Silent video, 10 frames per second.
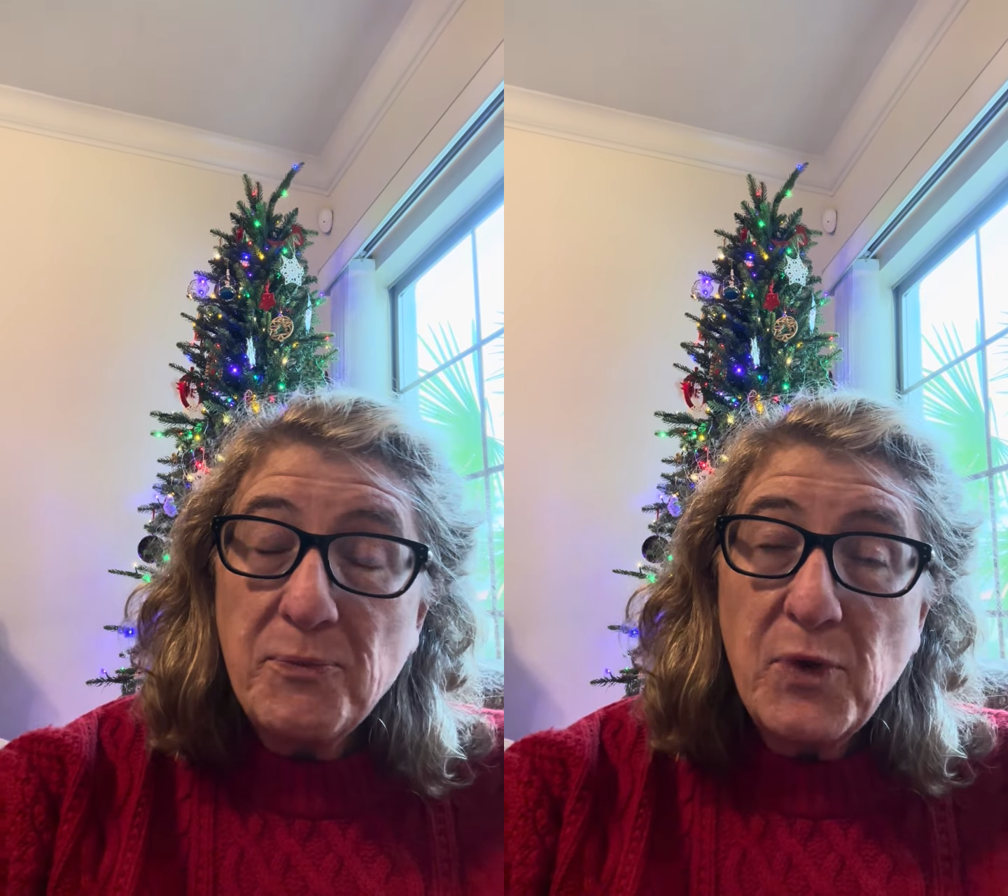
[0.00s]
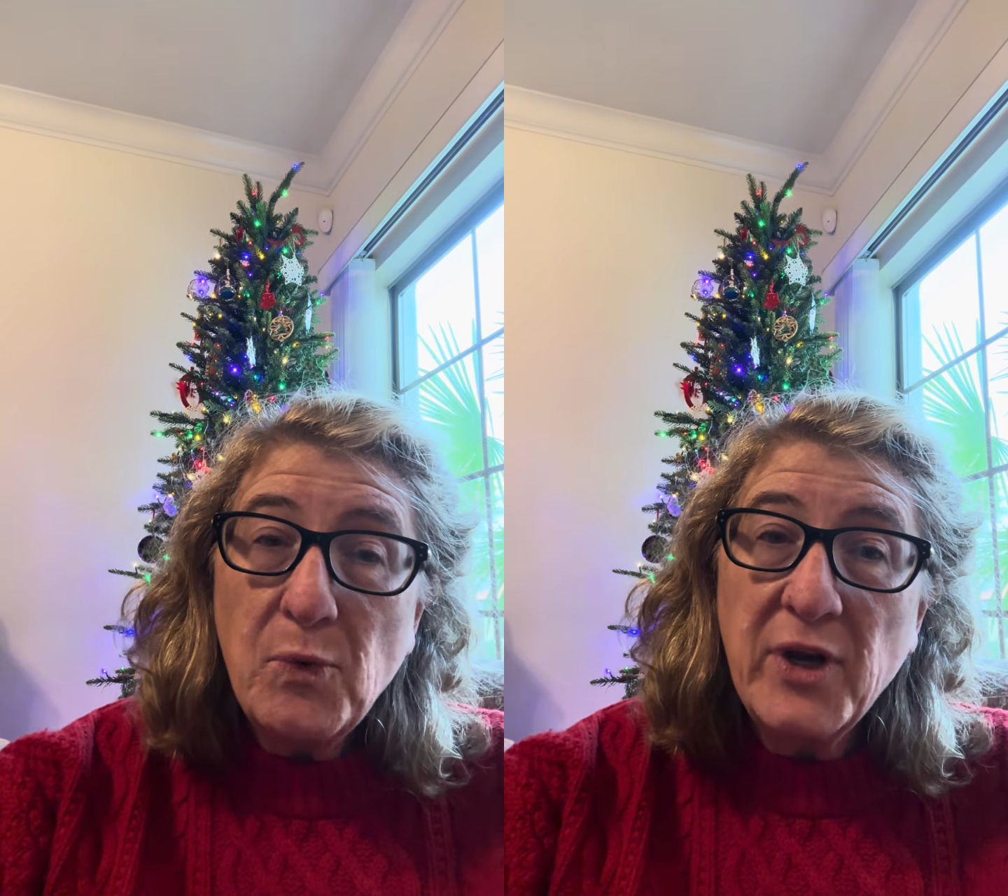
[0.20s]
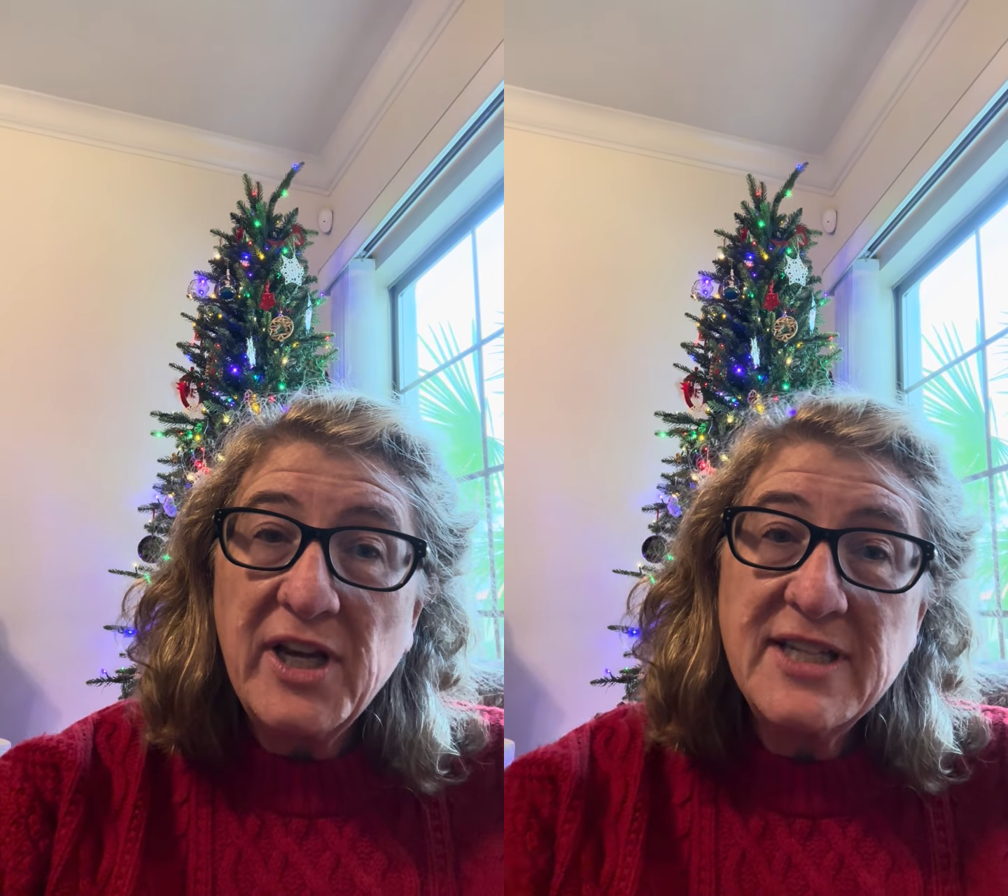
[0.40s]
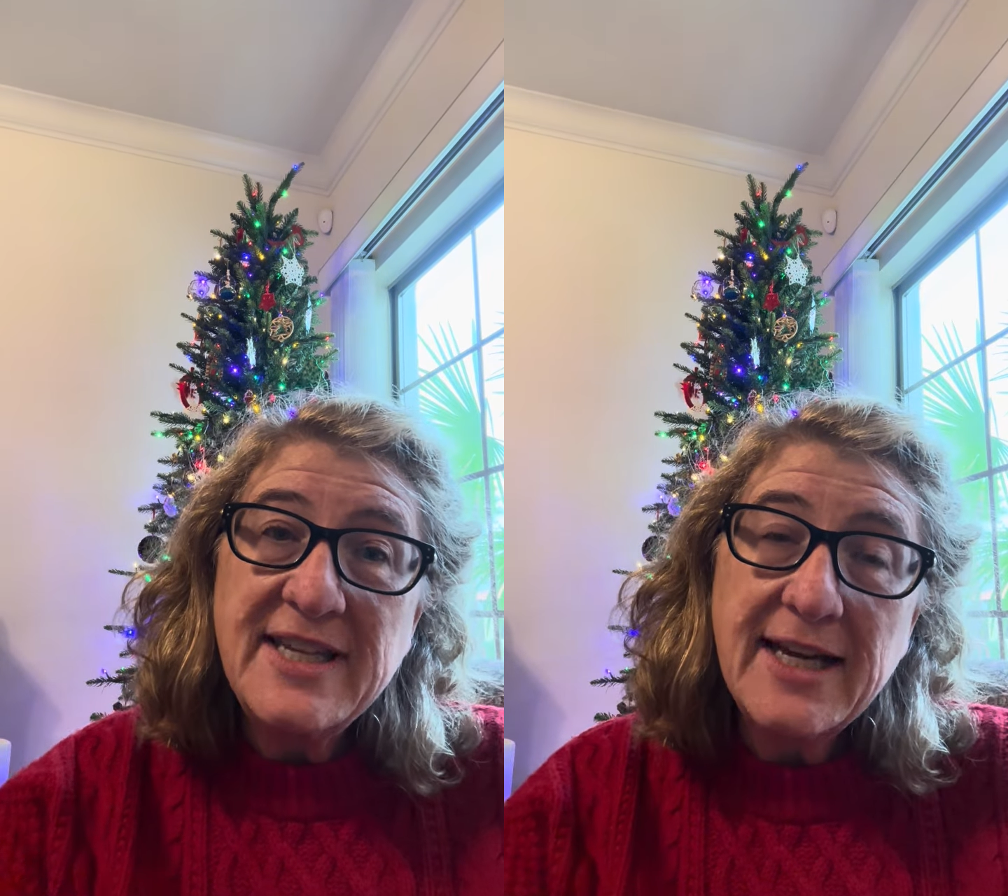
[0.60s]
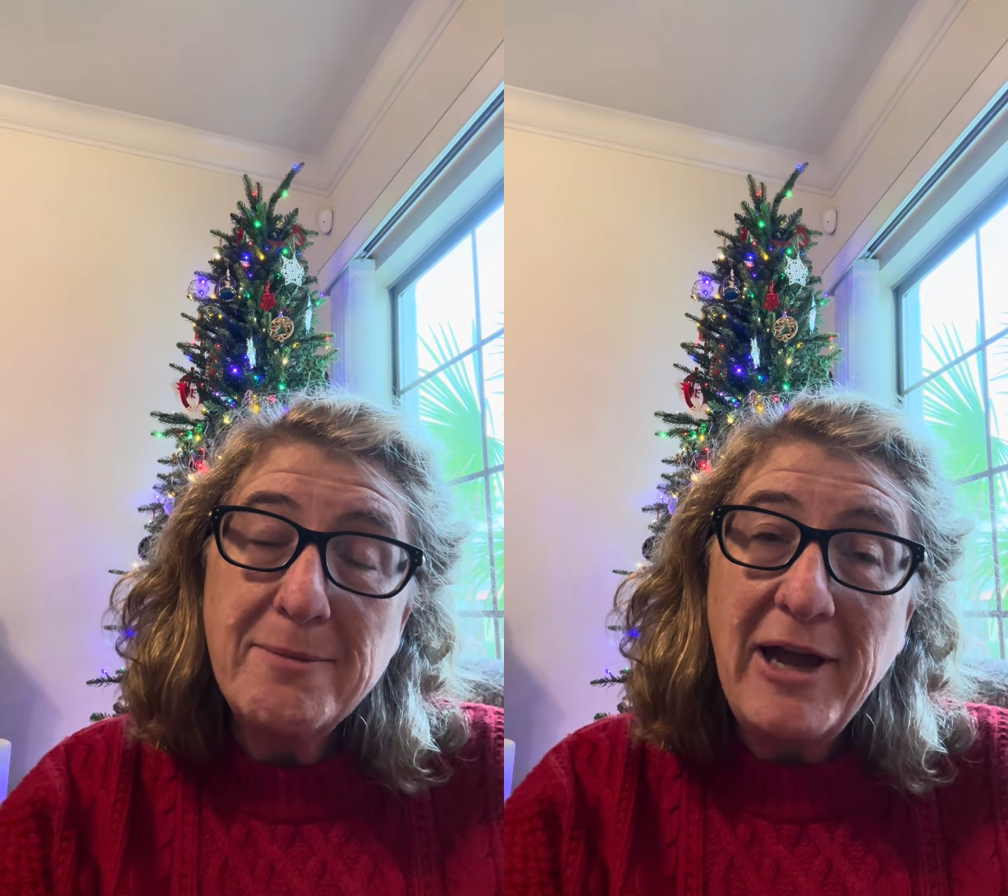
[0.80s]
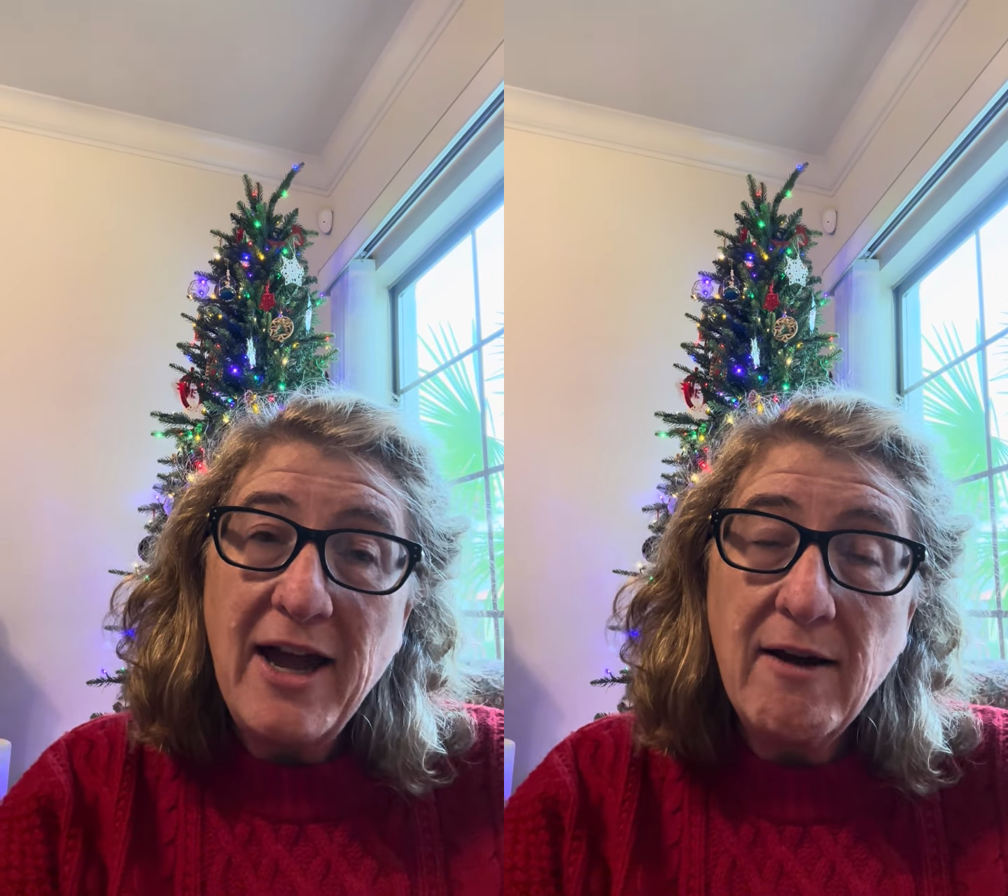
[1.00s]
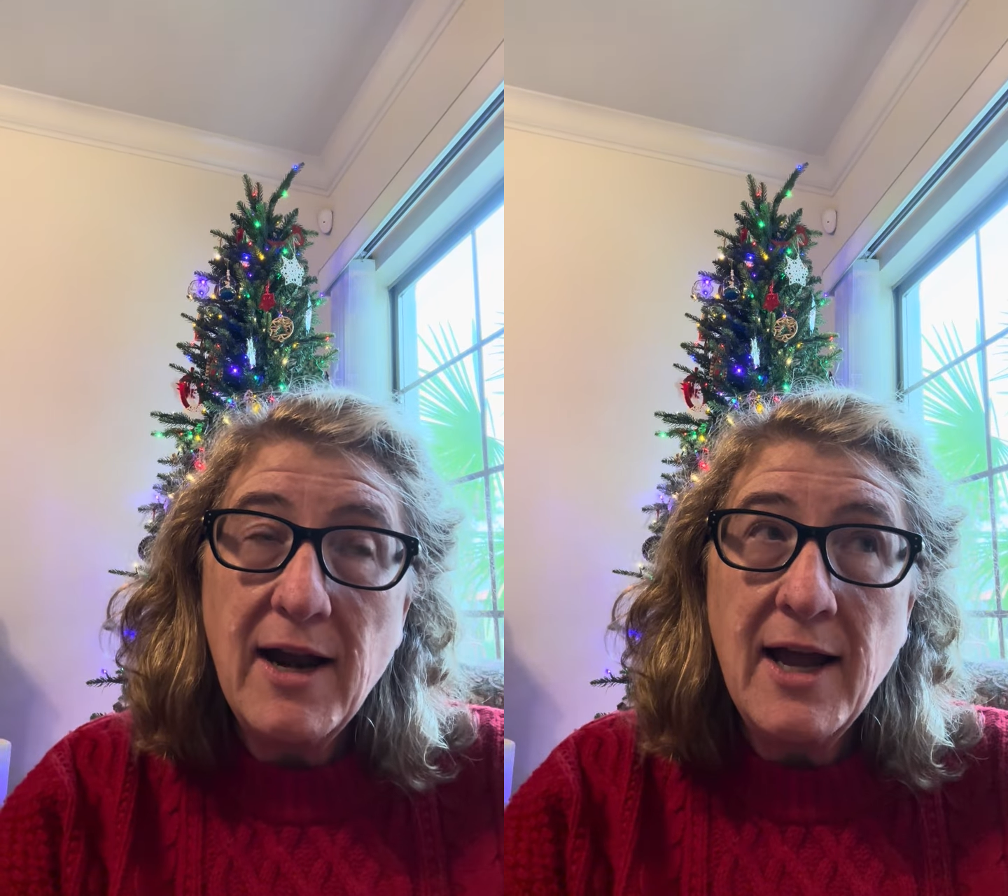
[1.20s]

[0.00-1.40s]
we're going to take about